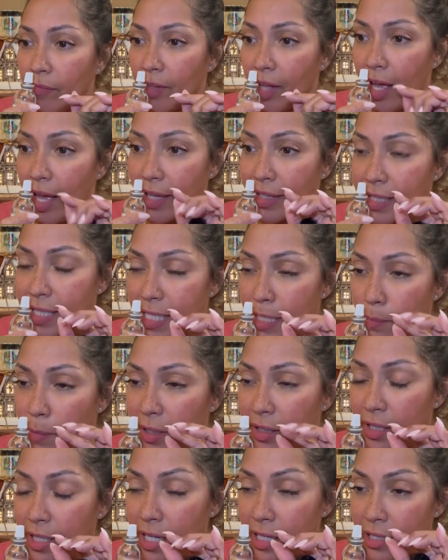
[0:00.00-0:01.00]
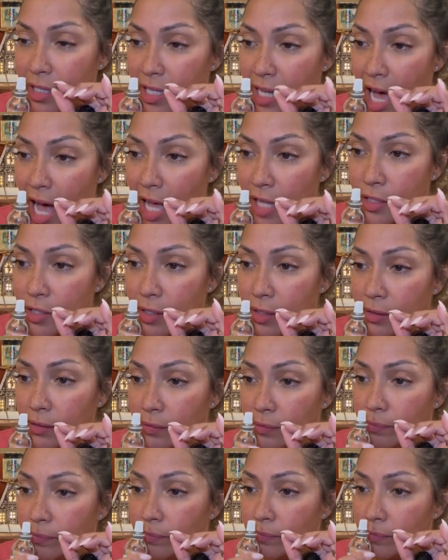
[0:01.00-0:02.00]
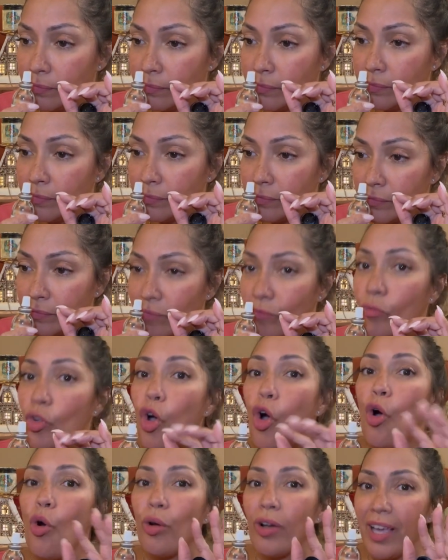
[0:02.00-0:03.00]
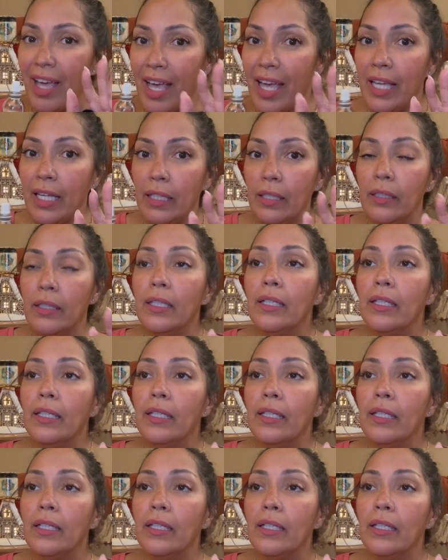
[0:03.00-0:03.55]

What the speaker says: I can smell it in the nozzle. Okay.